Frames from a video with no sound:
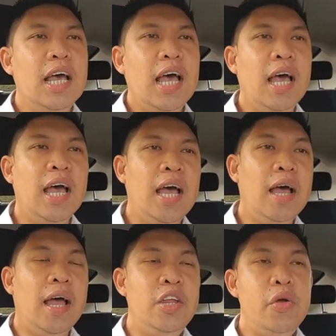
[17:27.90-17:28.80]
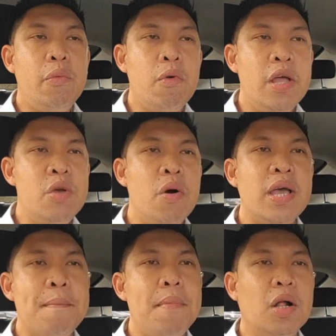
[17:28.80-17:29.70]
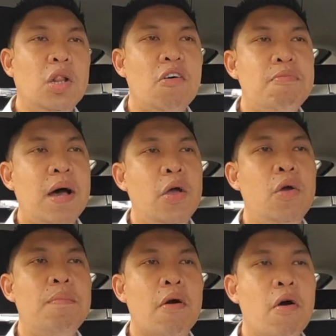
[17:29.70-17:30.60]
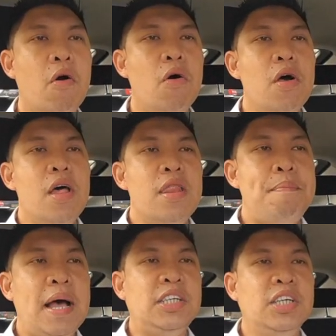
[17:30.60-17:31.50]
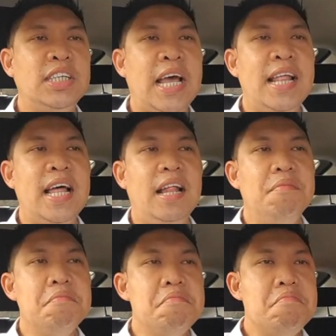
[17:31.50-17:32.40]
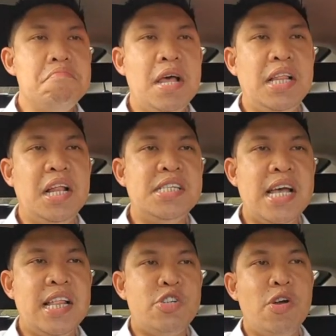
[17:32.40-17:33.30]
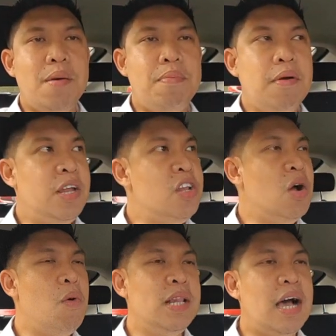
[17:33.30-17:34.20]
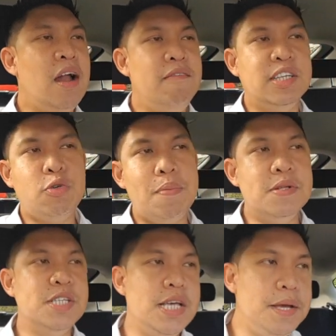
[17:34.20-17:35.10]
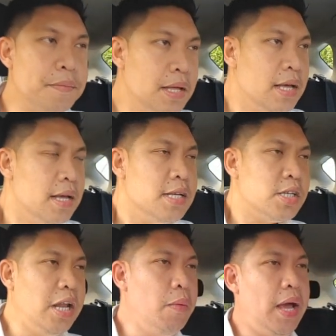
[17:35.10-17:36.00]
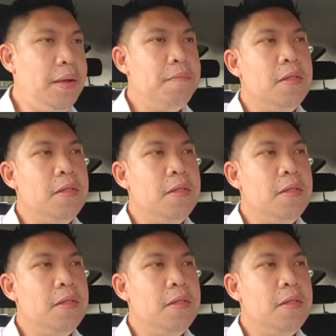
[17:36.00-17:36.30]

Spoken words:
and you won't get mugged off by Uber or the passengers saying that they didn't take the trip, and you don't want that kind of discrepancy. So anyway,